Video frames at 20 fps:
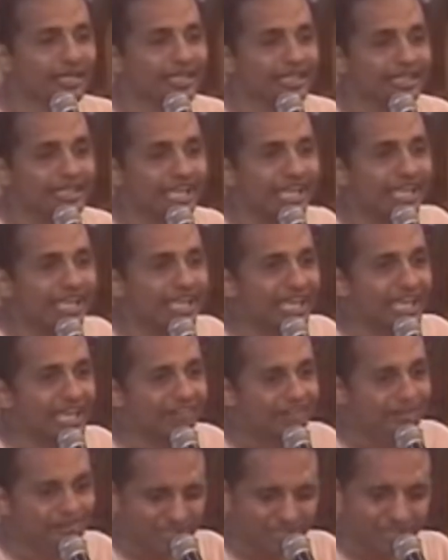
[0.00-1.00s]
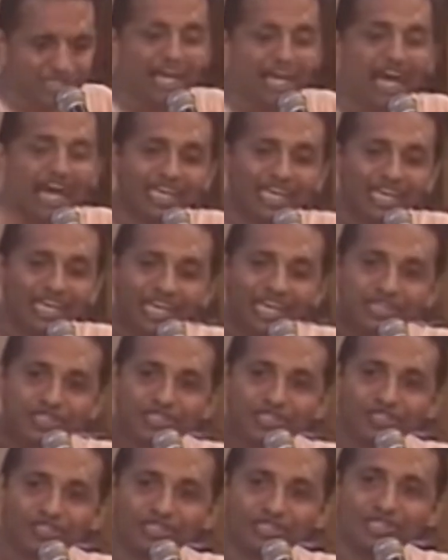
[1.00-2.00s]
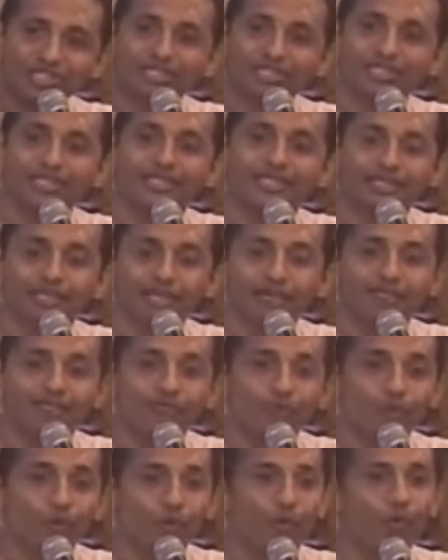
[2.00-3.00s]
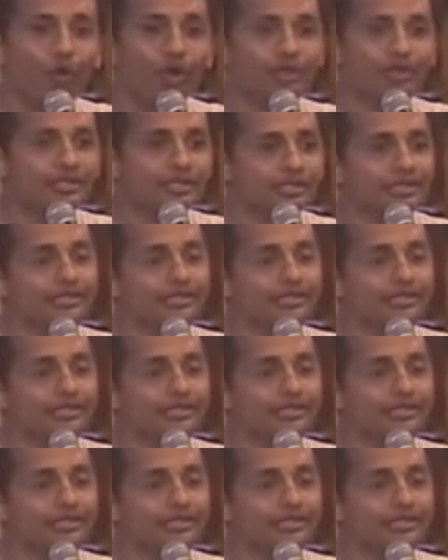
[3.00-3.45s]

They gave up this high aristocracy for what?